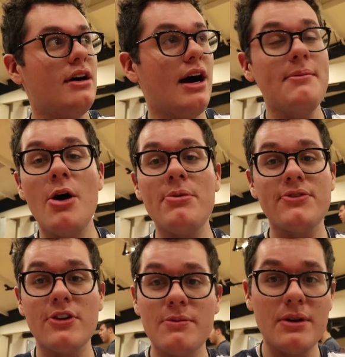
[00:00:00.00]
I like, I'm hoping
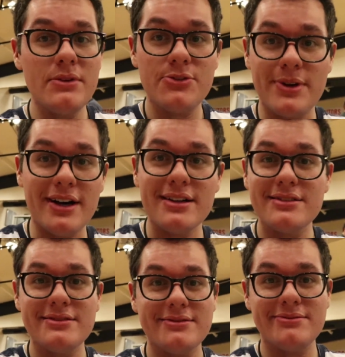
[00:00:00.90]
for a marimba
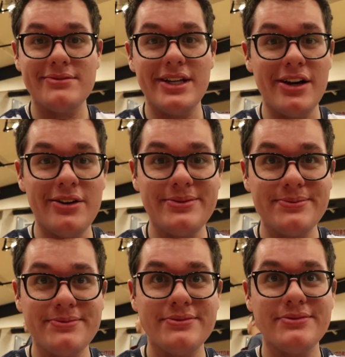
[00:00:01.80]
spot. Like I don't you know. know? How,
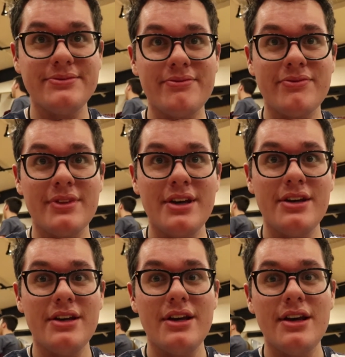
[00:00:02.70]
like, I
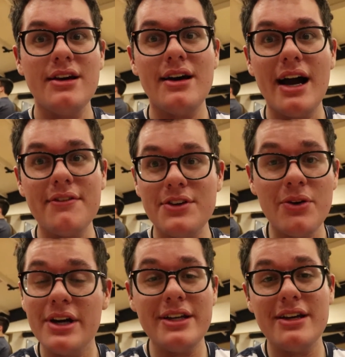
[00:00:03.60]
woke up and I, I have like,
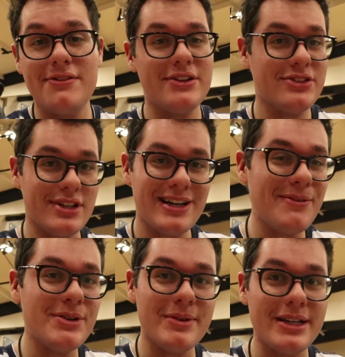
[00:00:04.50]
no idea if that's going to
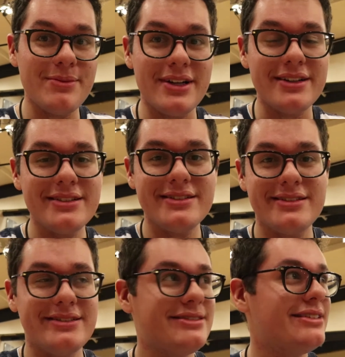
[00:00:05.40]
come to me, but
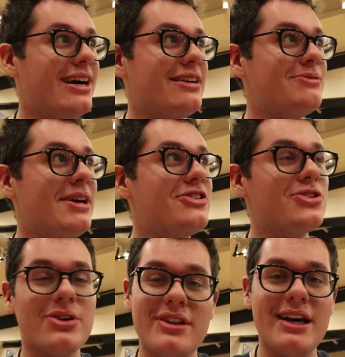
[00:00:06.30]
I've made
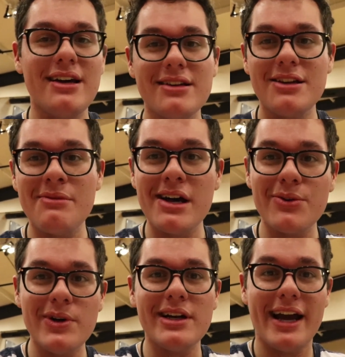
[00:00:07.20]
sure that no
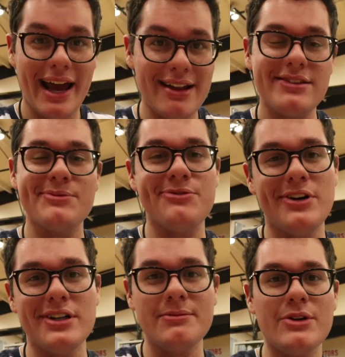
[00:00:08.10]
matter what, I had some
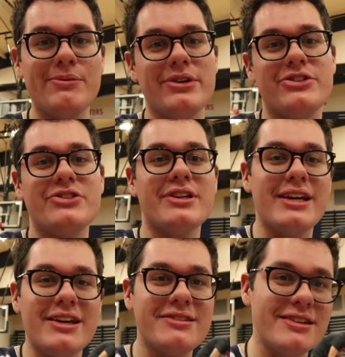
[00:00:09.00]
fun on marimba, just in
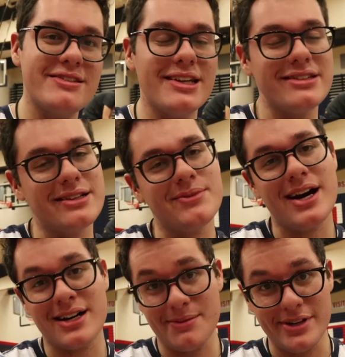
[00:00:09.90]
case this season I'm
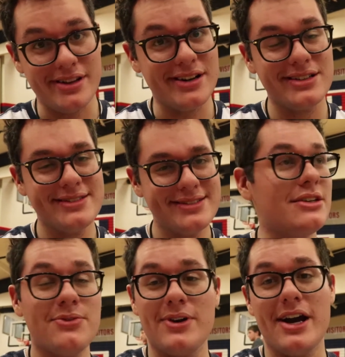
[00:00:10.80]
not going to be there.
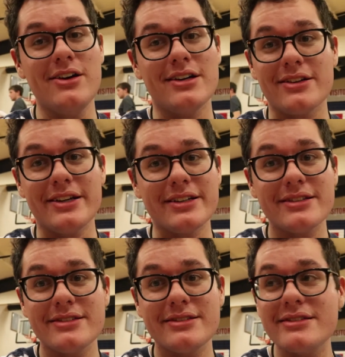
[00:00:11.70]
As for Eric, like
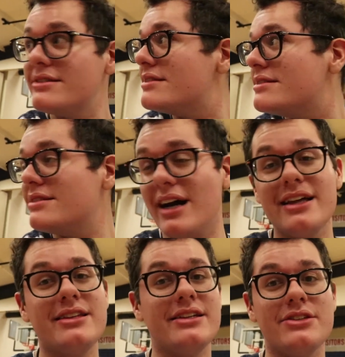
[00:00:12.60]

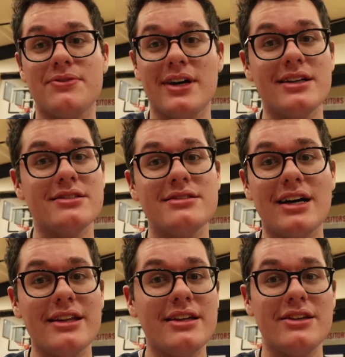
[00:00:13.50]
I think he's fine.
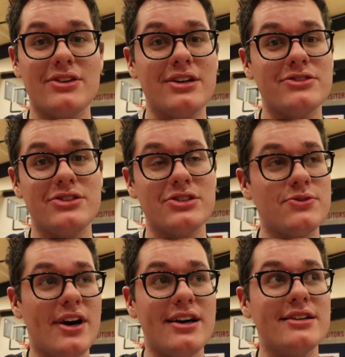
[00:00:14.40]
I think he's honestly
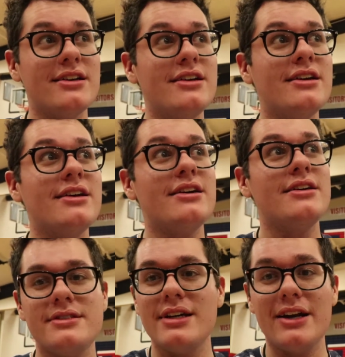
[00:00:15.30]
just fine.
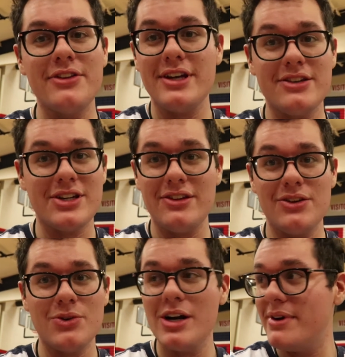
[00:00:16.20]
Yeah, I don't think he has
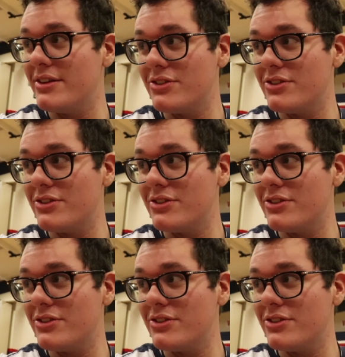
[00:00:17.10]
anything to worry about.